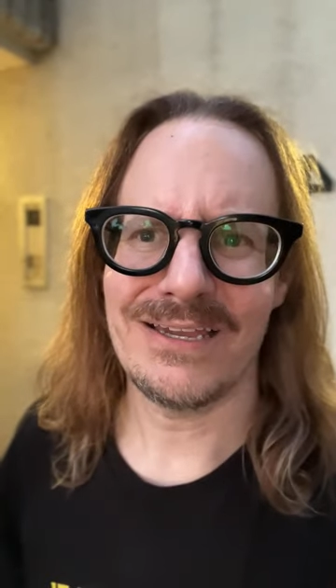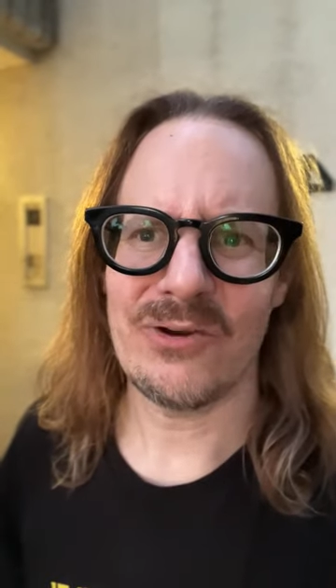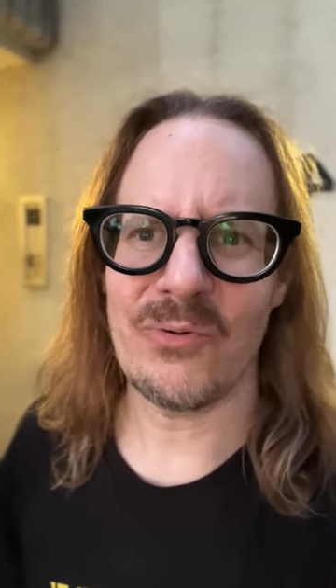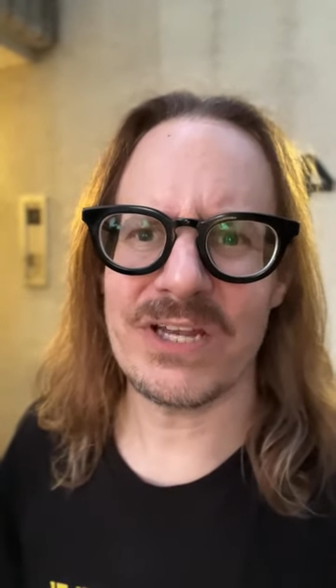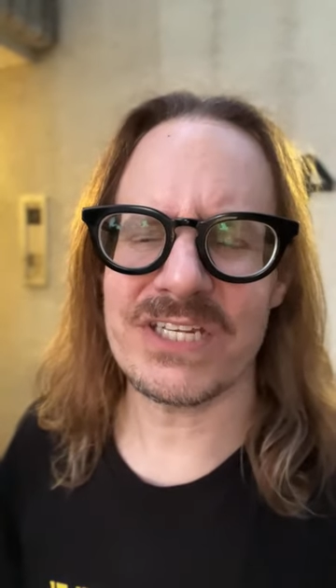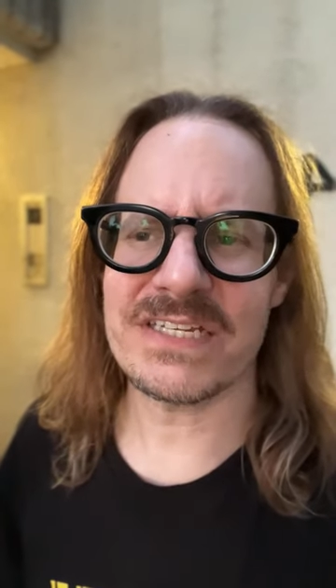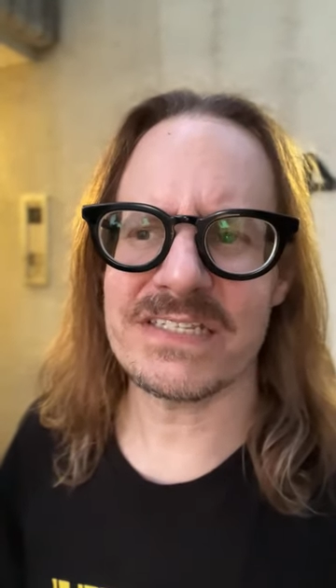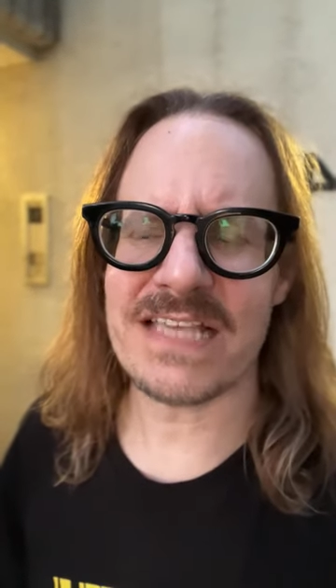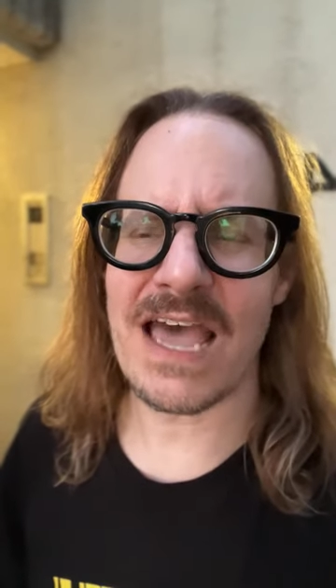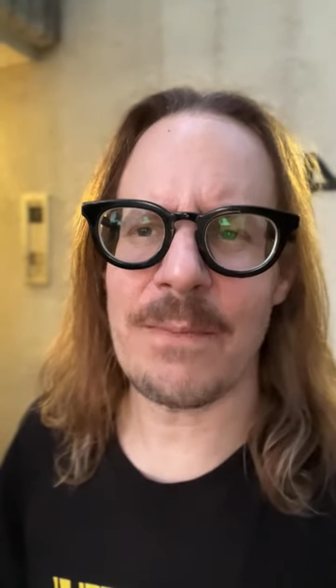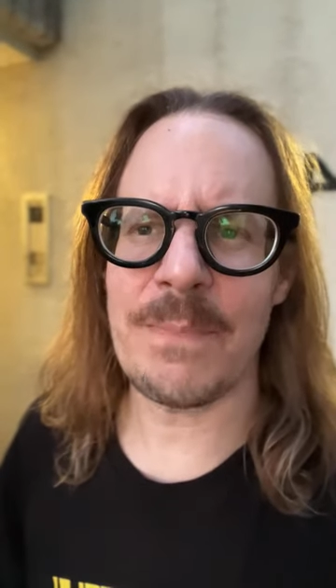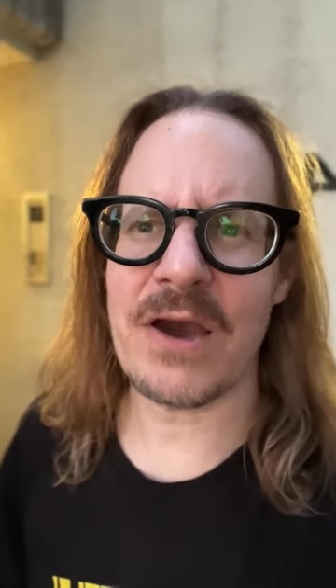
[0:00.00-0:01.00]
which is
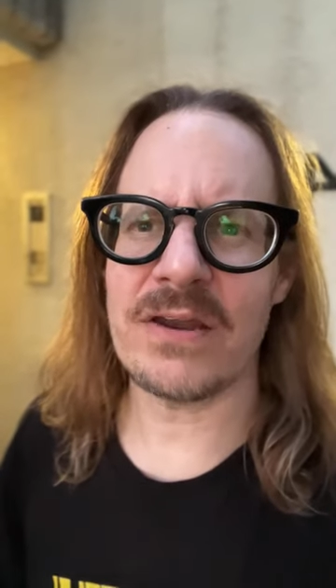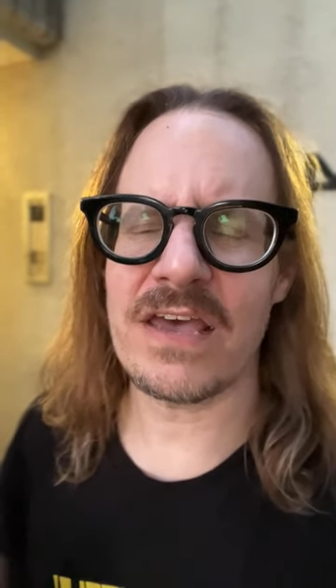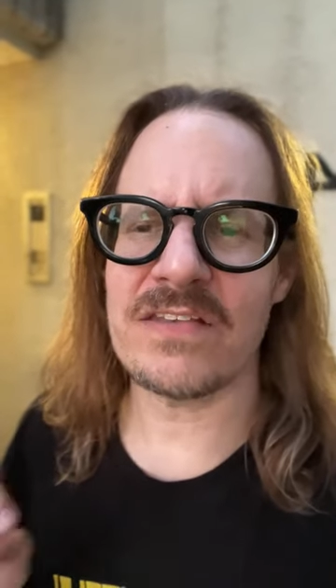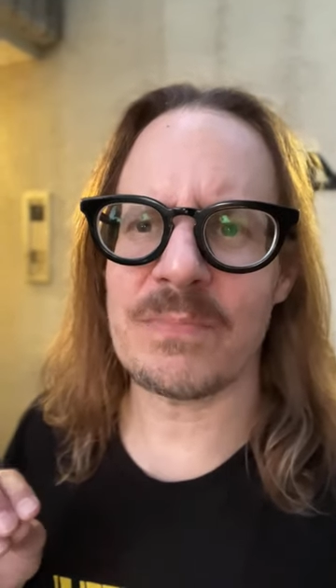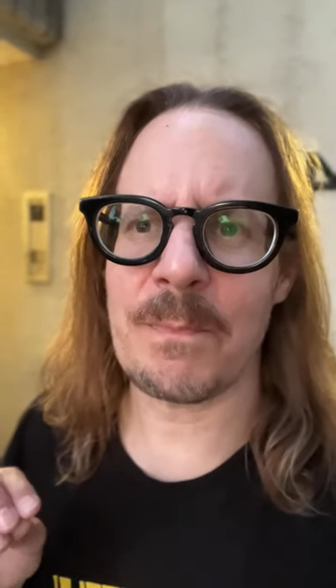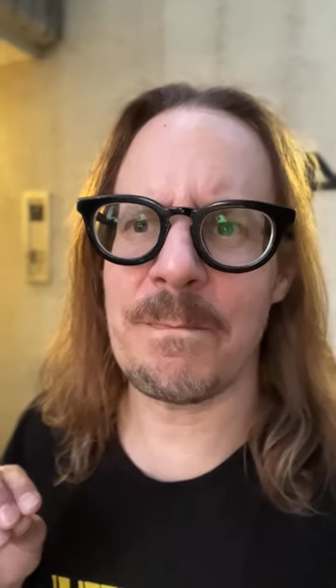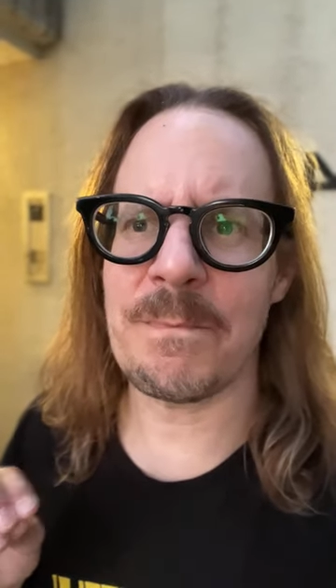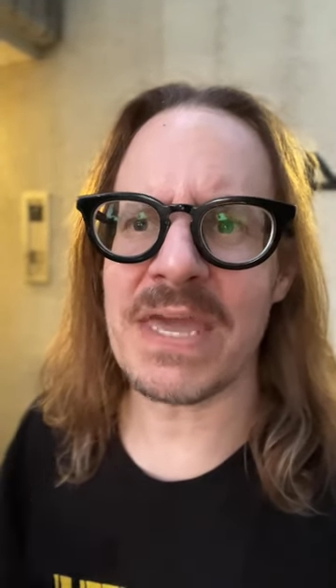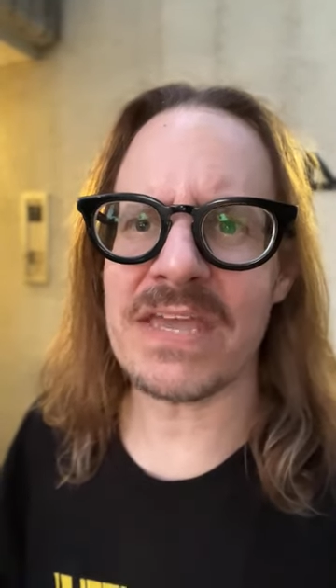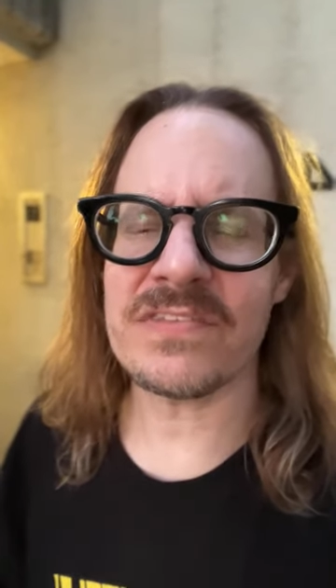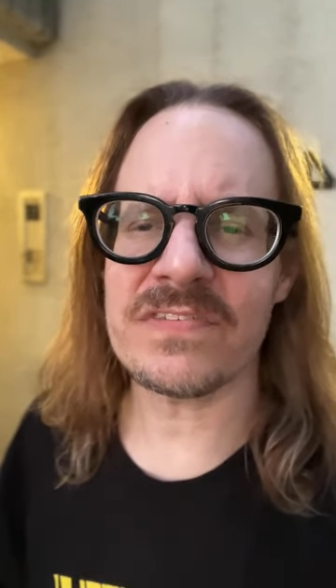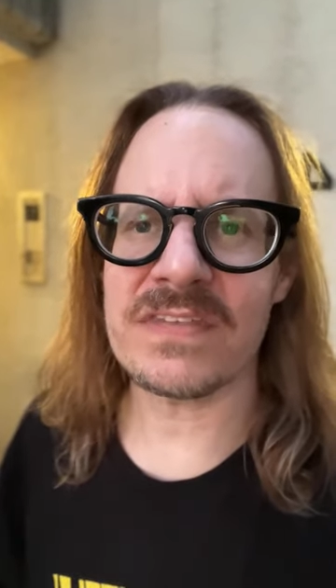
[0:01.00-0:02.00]
about as
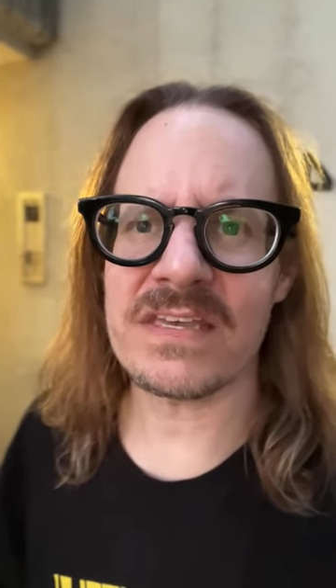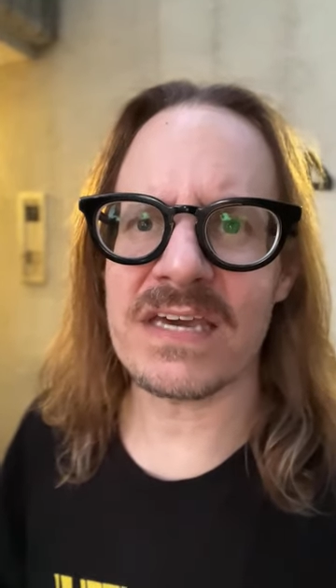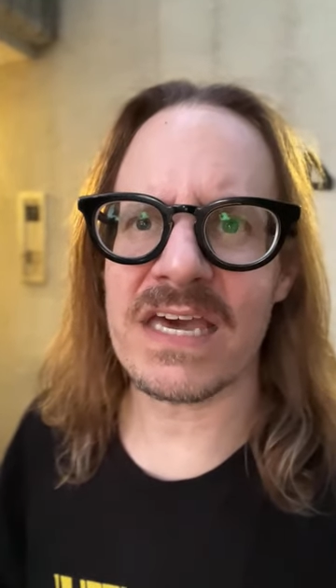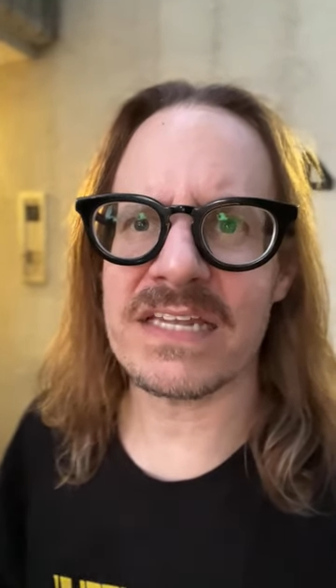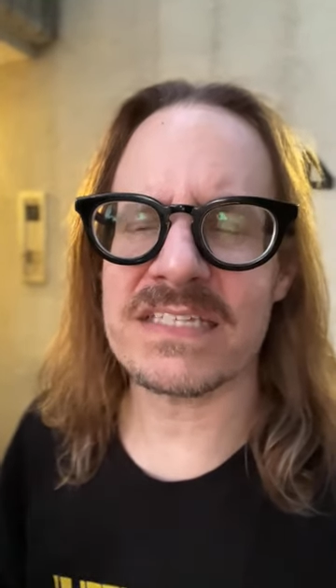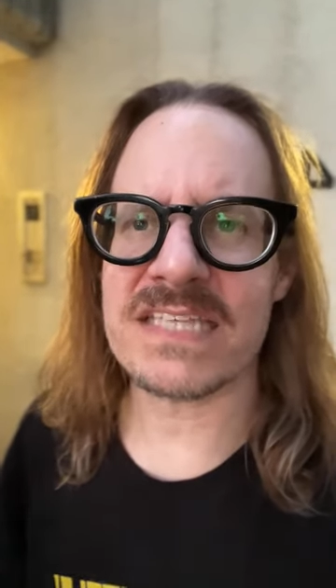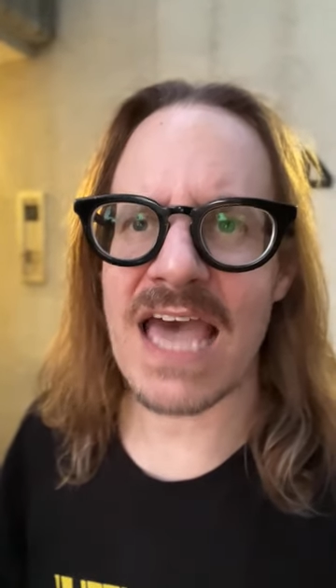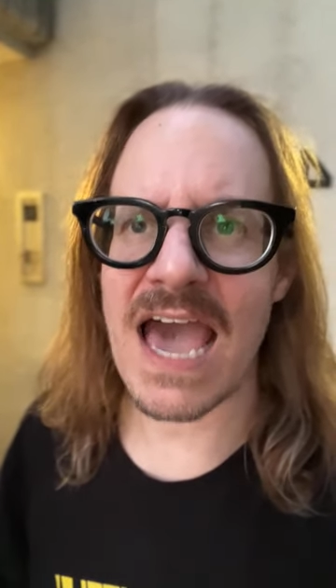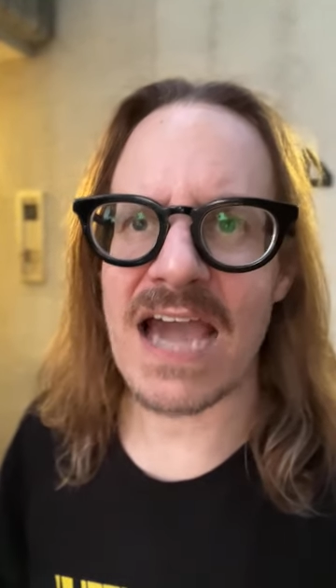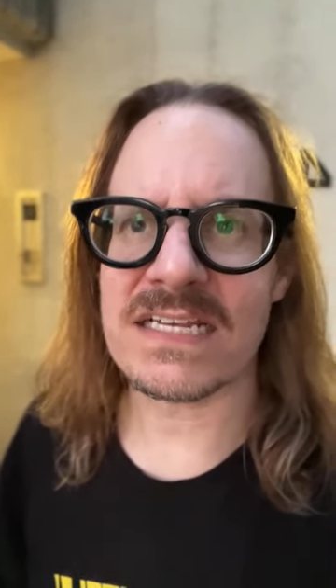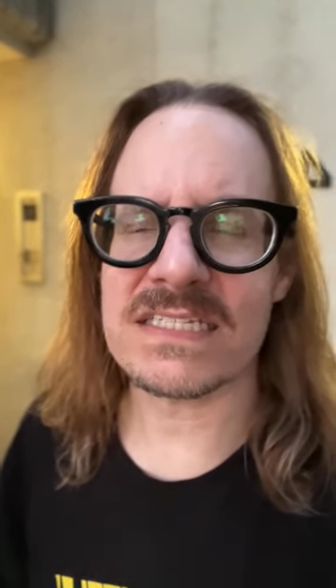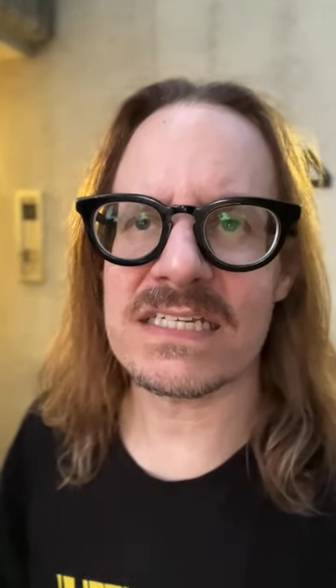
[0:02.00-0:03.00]
basic a
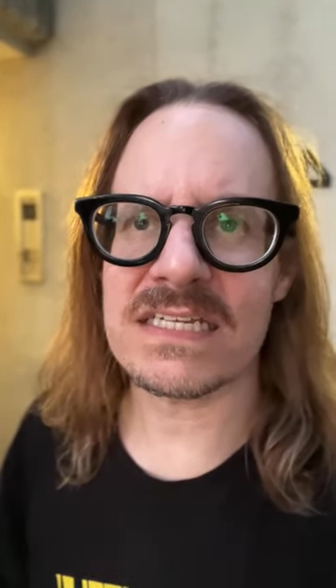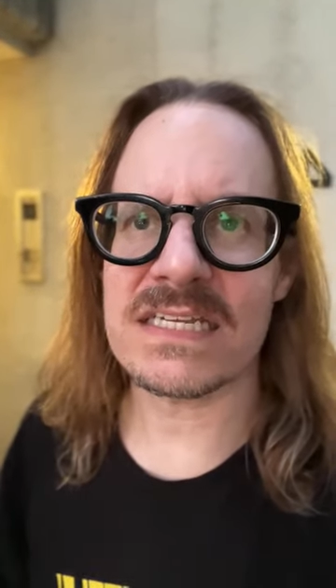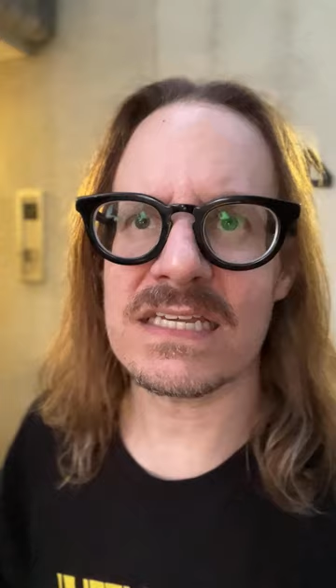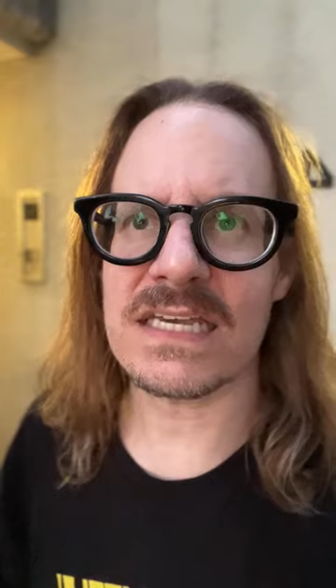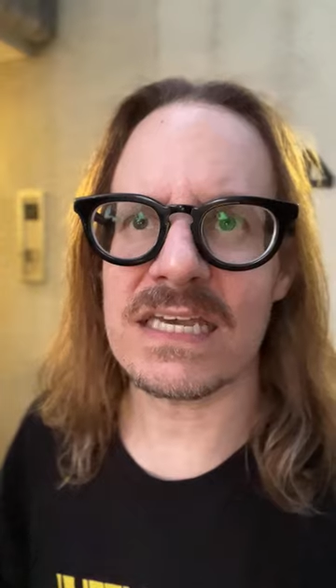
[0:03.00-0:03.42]
tactic